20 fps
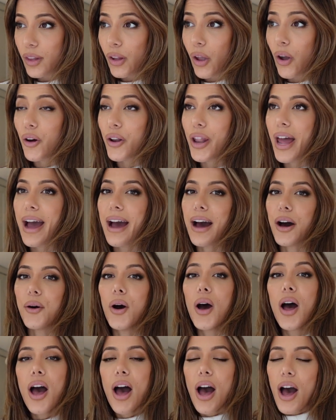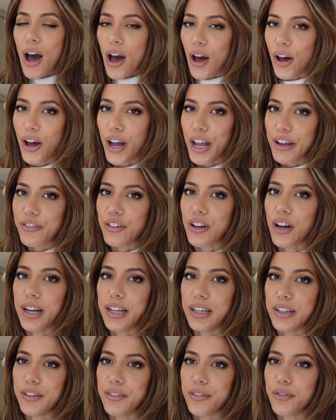on how
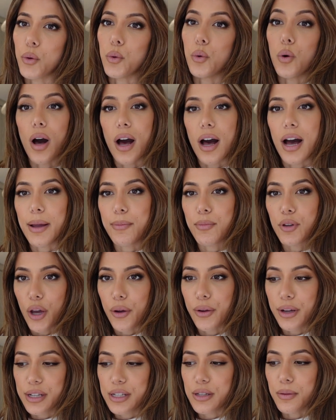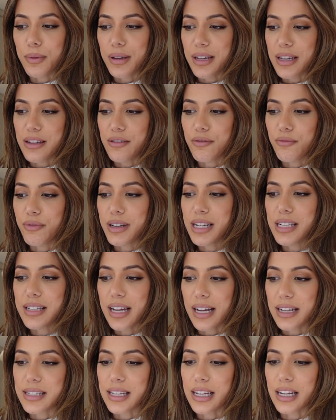I'm going to be
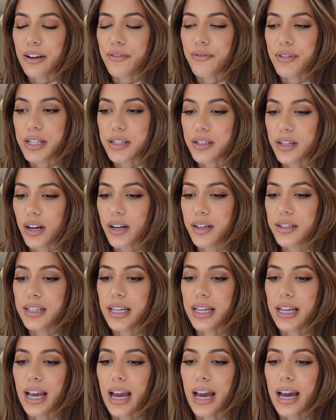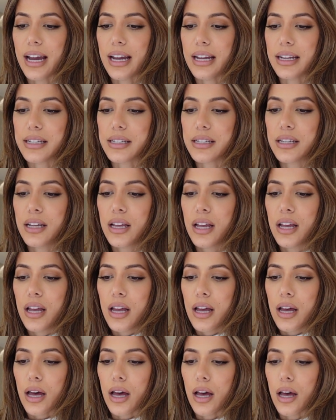resetting and restarting and
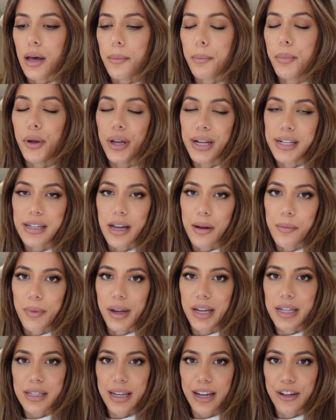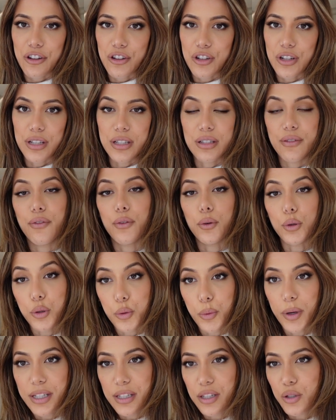putting down my intentions for
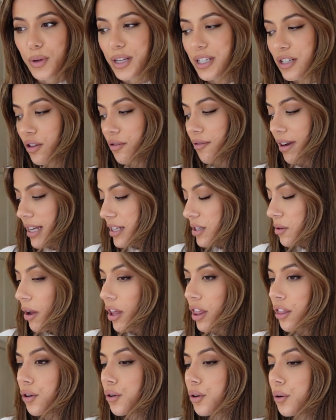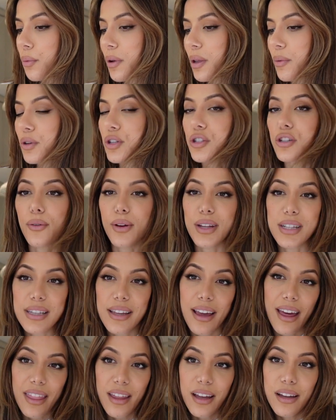2023. So I thought we would do it
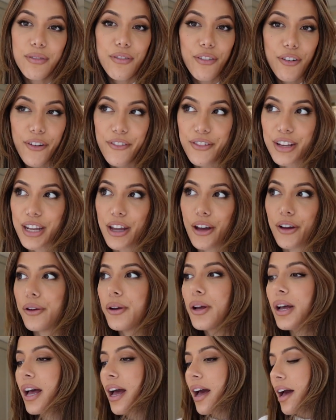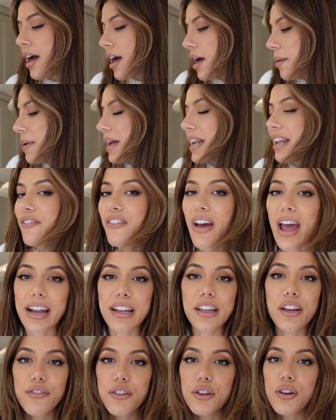together for a video. And if
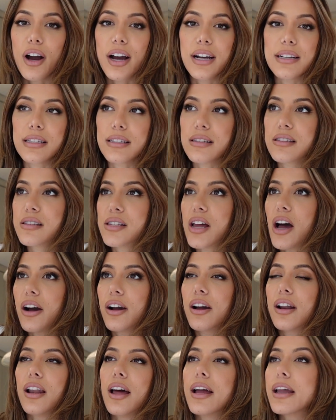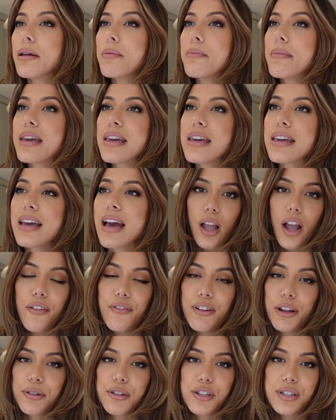any of you guys are stuck like me,
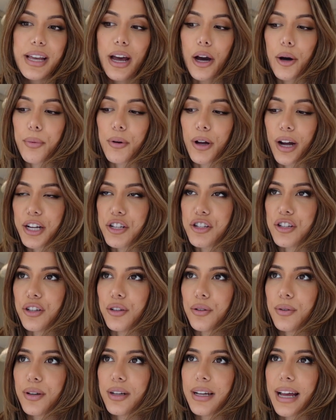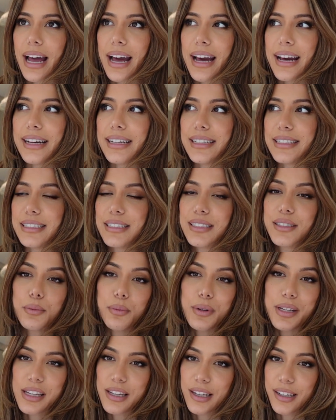hopefully it'll just help guide you and
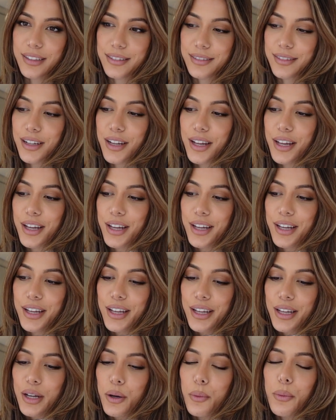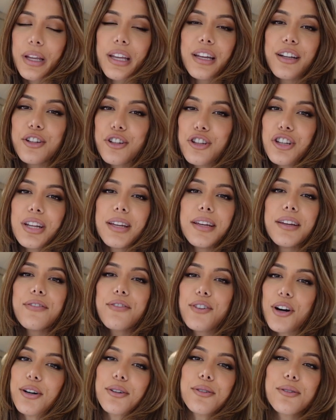we can
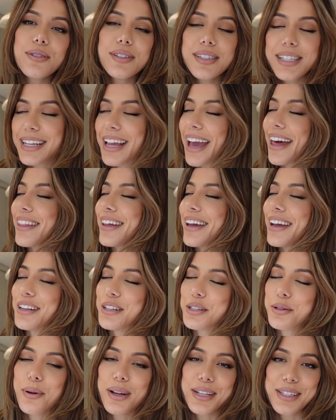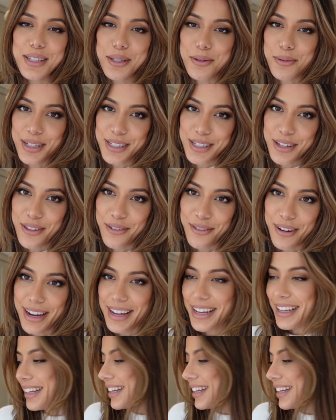achieve goals together in 2023.